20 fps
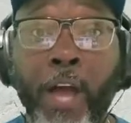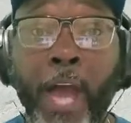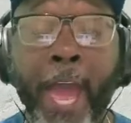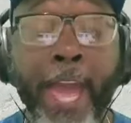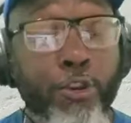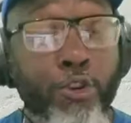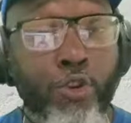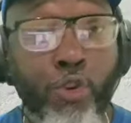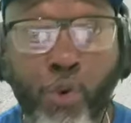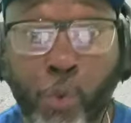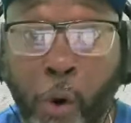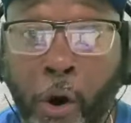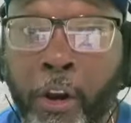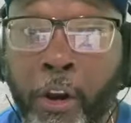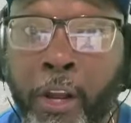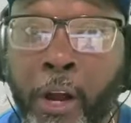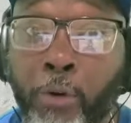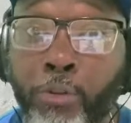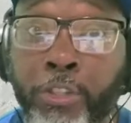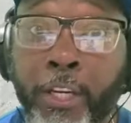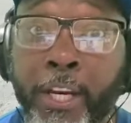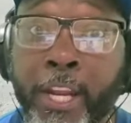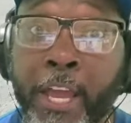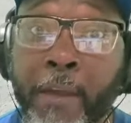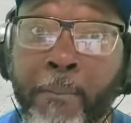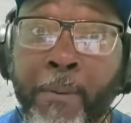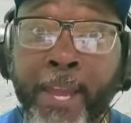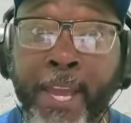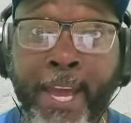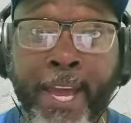And you want to go to
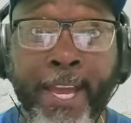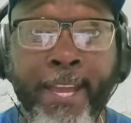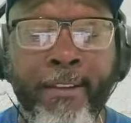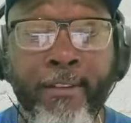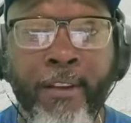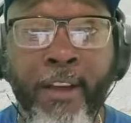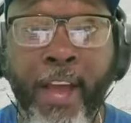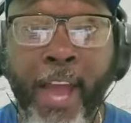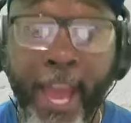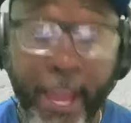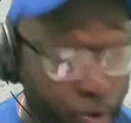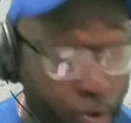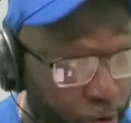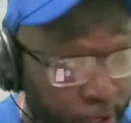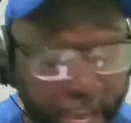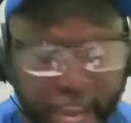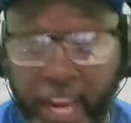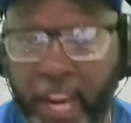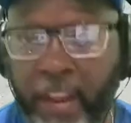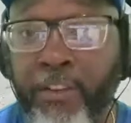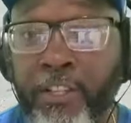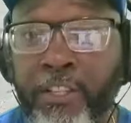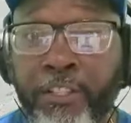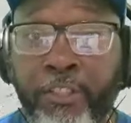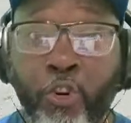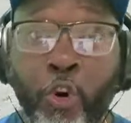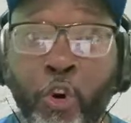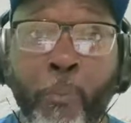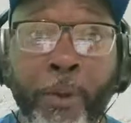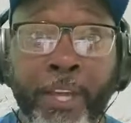the NBA and you can't even
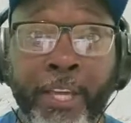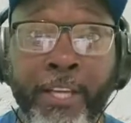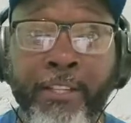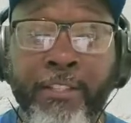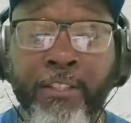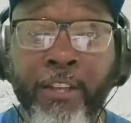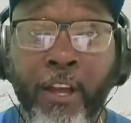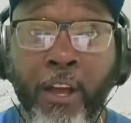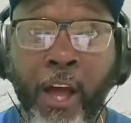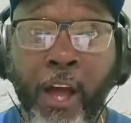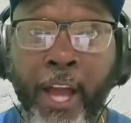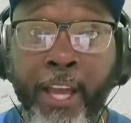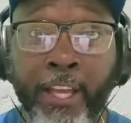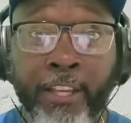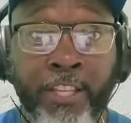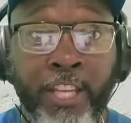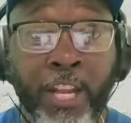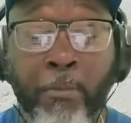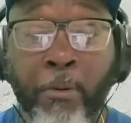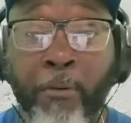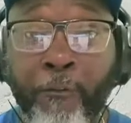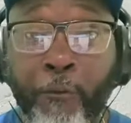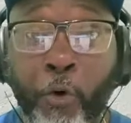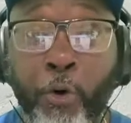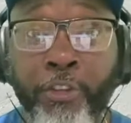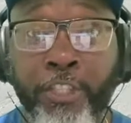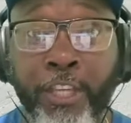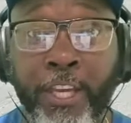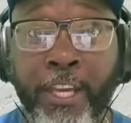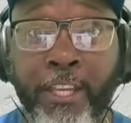show up against a number
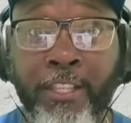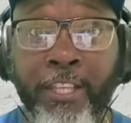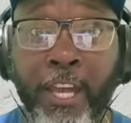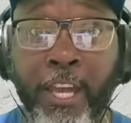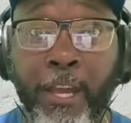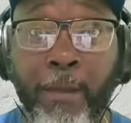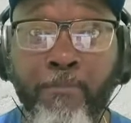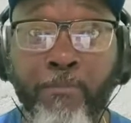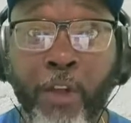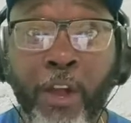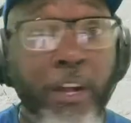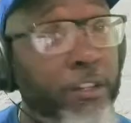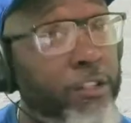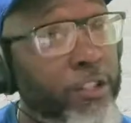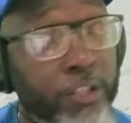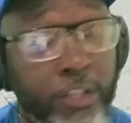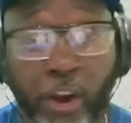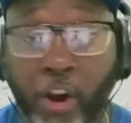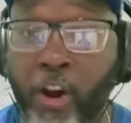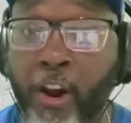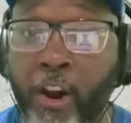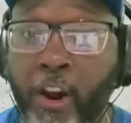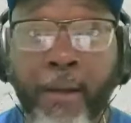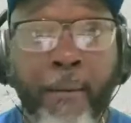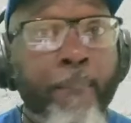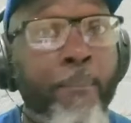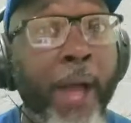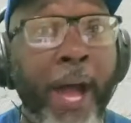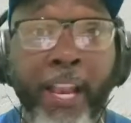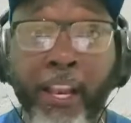14 team. Sorry.
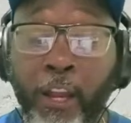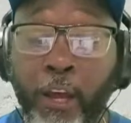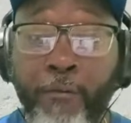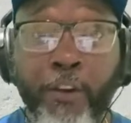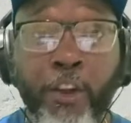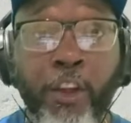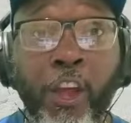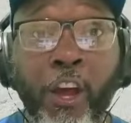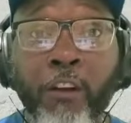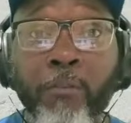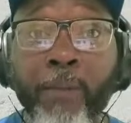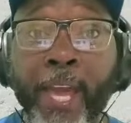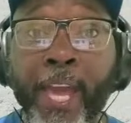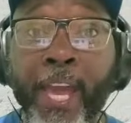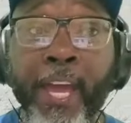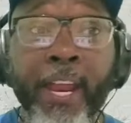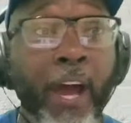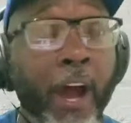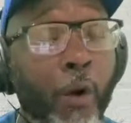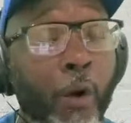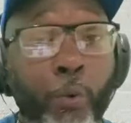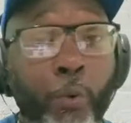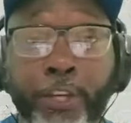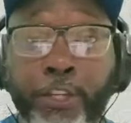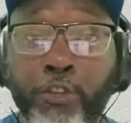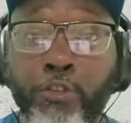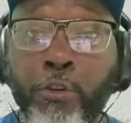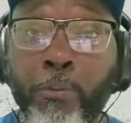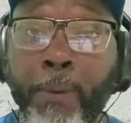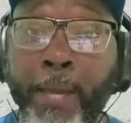I love you, young man. I
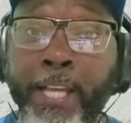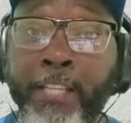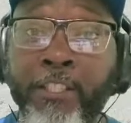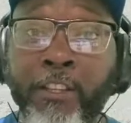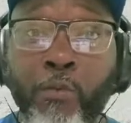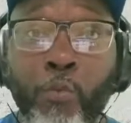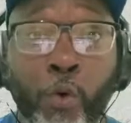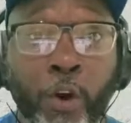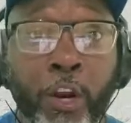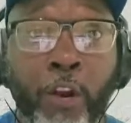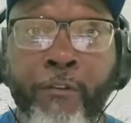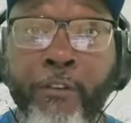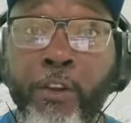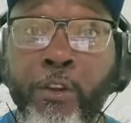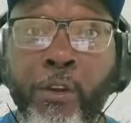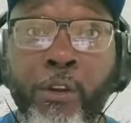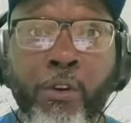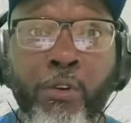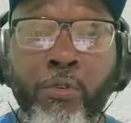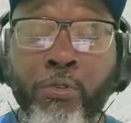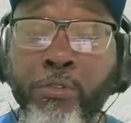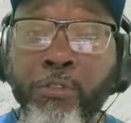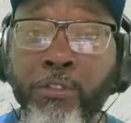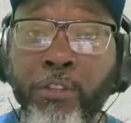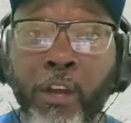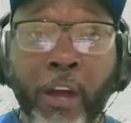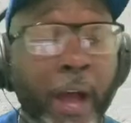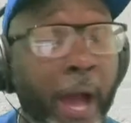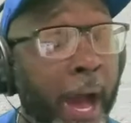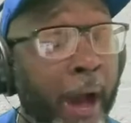wish you the best in whatever you use.
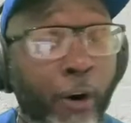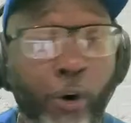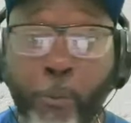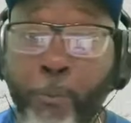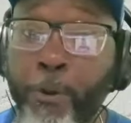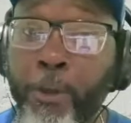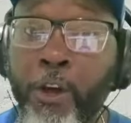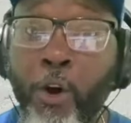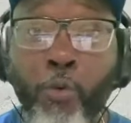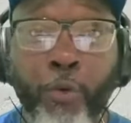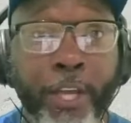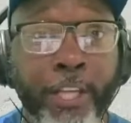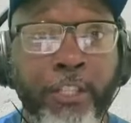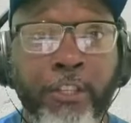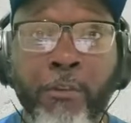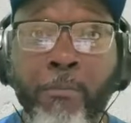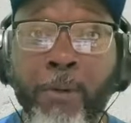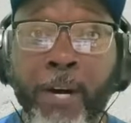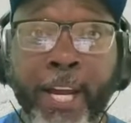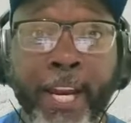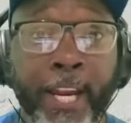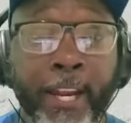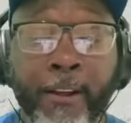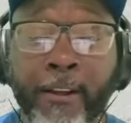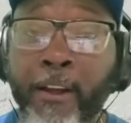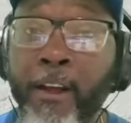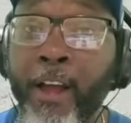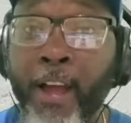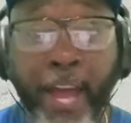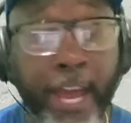I hope you go get your money.
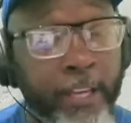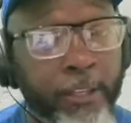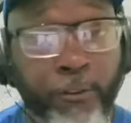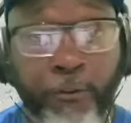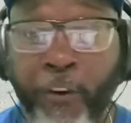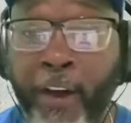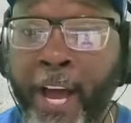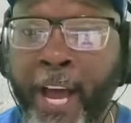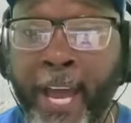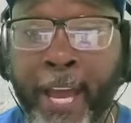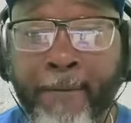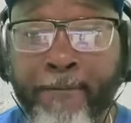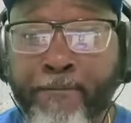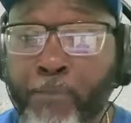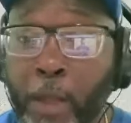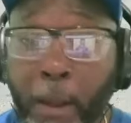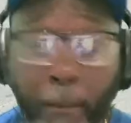That's fine.